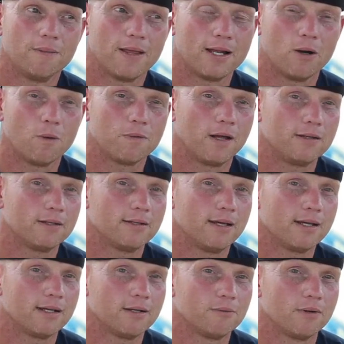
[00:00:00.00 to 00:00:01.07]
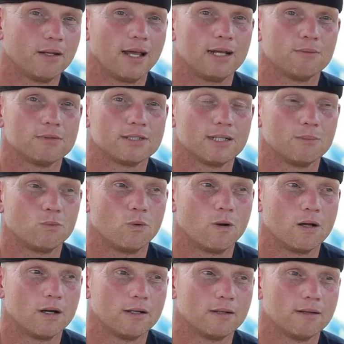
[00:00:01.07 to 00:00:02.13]
don't think that they can relate with
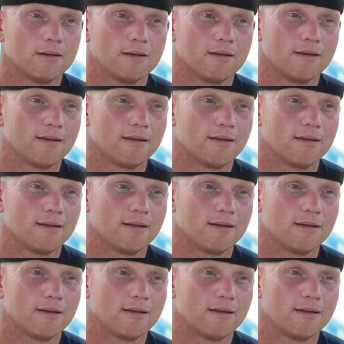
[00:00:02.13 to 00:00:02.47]
someone, and